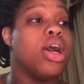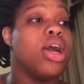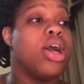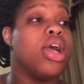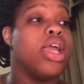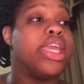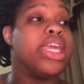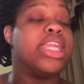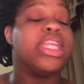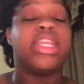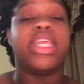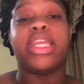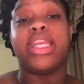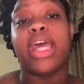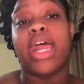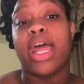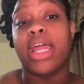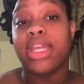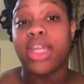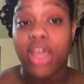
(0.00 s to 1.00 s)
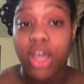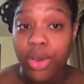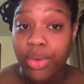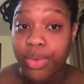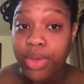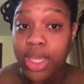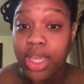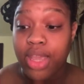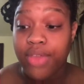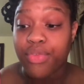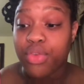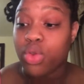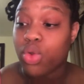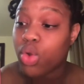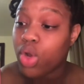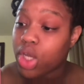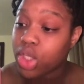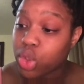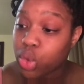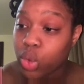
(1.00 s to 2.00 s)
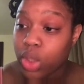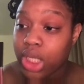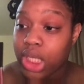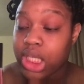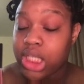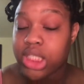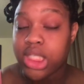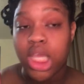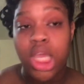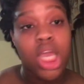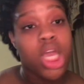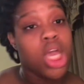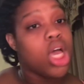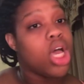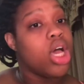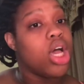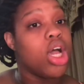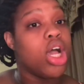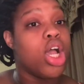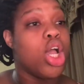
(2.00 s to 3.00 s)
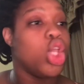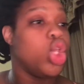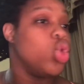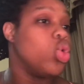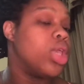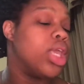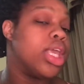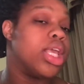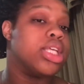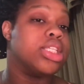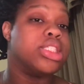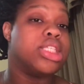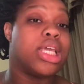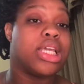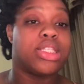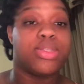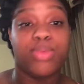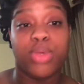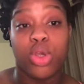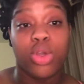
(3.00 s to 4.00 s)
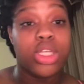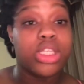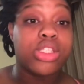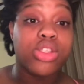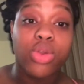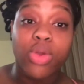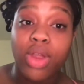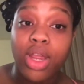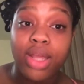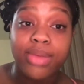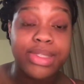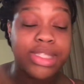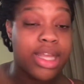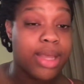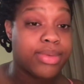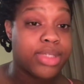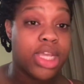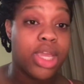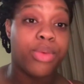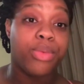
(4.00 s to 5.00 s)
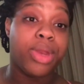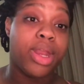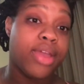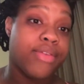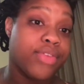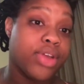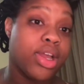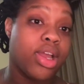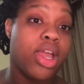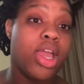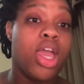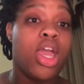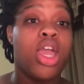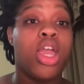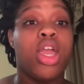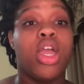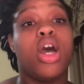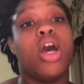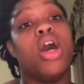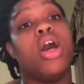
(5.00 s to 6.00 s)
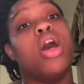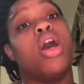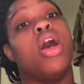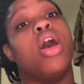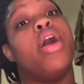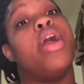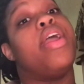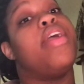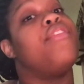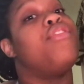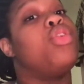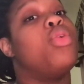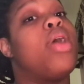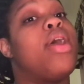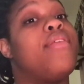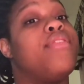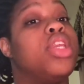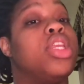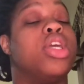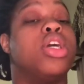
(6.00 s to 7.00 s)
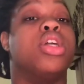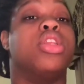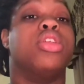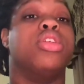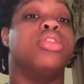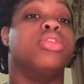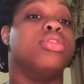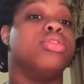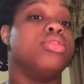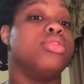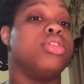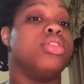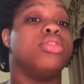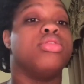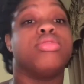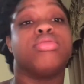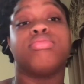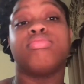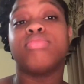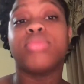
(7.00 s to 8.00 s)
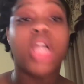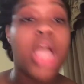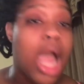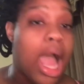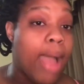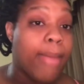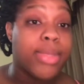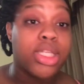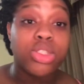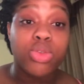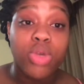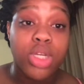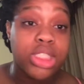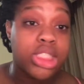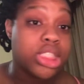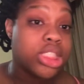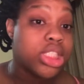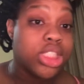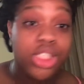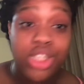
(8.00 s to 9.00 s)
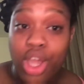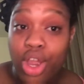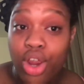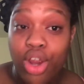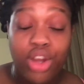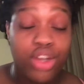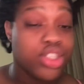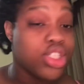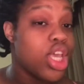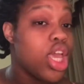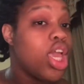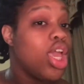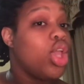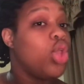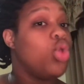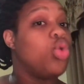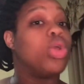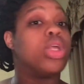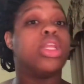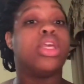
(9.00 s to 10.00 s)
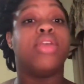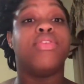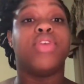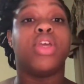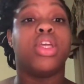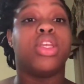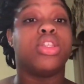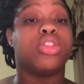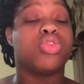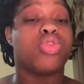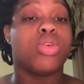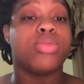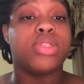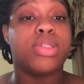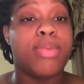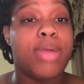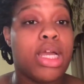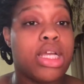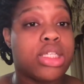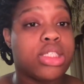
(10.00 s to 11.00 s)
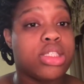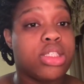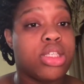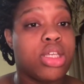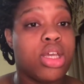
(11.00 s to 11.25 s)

anything that I dealt with, if you're going through this, you can text me on Instagram, Snapchat, whatever. If you have any other comments, questions, concerns, you can leave it in the description box.